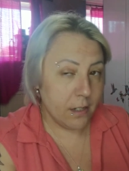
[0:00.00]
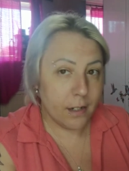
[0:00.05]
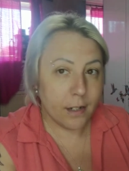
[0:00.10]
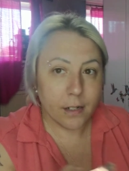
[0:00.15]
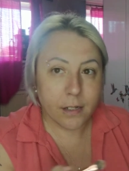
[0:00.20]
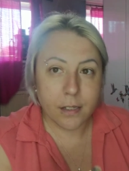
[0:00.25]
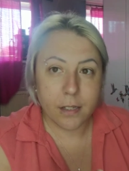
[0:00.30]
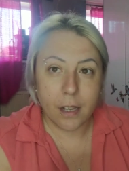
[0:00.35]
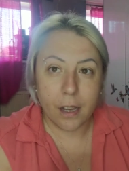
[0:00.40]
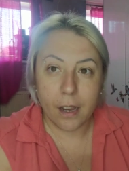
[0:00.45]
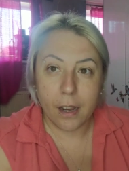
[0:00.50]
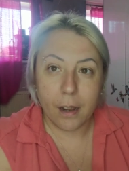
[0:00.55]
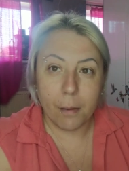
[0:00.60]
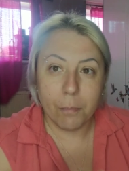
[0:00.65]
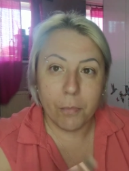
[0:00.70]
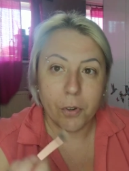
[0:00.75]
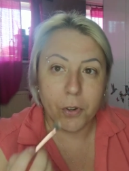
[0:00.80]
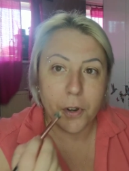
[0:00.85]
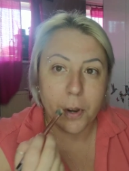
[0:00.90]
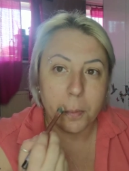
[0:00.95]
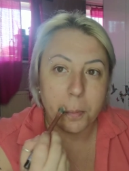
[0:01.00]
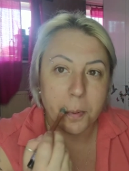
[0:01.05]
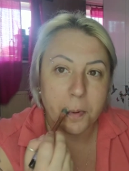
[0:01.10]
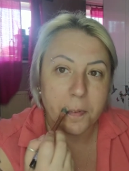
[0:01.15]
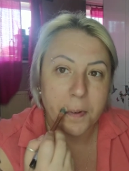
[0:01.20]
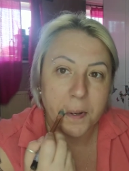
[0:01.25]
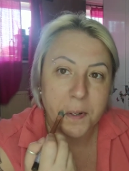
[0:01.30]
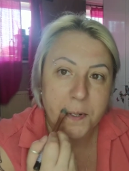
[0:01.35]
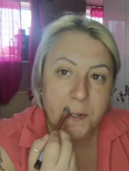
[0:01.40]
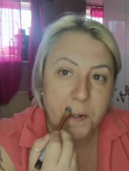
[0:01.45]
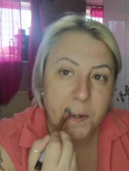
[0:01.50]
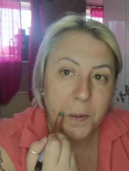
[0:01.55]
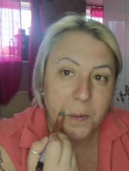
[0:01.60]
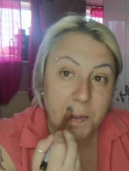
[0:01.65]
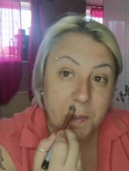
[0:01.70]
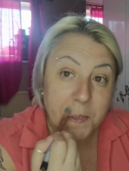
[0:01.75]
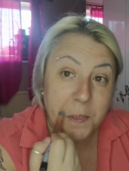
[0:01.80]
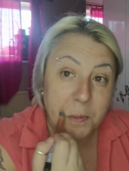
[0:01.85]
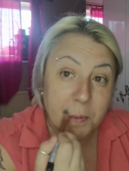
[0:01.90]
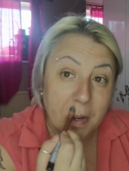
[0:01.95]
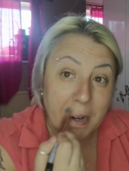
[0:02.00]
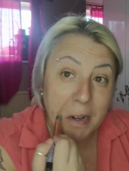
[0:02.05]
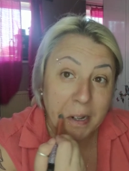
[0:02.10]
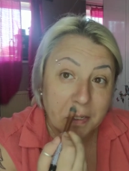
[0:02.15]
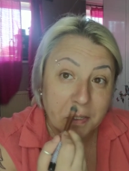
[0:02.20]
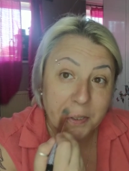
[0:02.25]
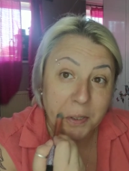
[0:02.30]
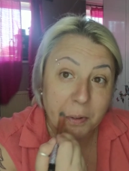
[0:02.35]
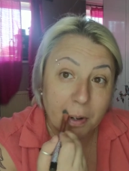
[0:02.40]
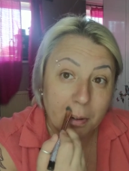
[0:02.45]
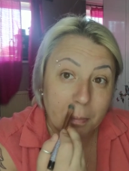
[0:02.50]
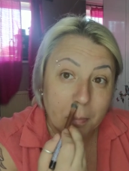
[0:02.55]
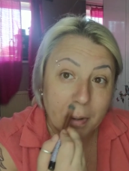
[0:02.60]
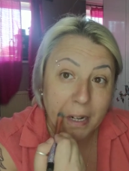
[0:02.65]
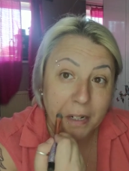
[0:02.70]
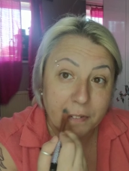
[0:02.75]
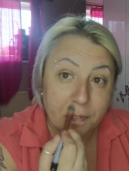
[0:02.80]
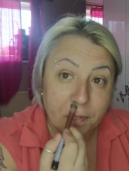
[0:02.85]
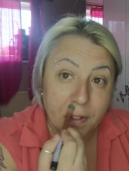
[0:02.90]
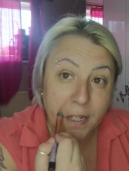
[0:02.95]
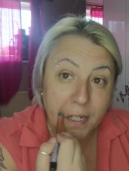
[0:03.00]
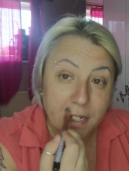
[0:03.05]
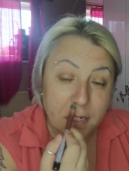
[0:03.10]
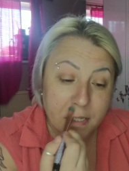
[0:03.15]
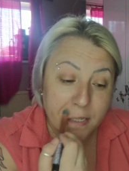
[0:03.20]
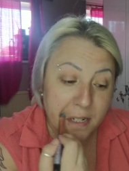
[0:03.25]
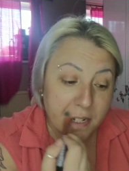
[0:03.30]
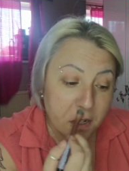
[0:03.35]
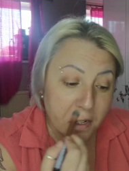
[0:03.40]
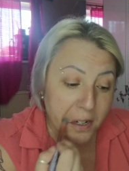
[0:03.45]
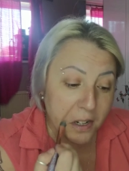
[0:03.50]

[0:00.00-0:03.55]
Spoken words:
Like I say, I'm no professional, this is what I do on my face.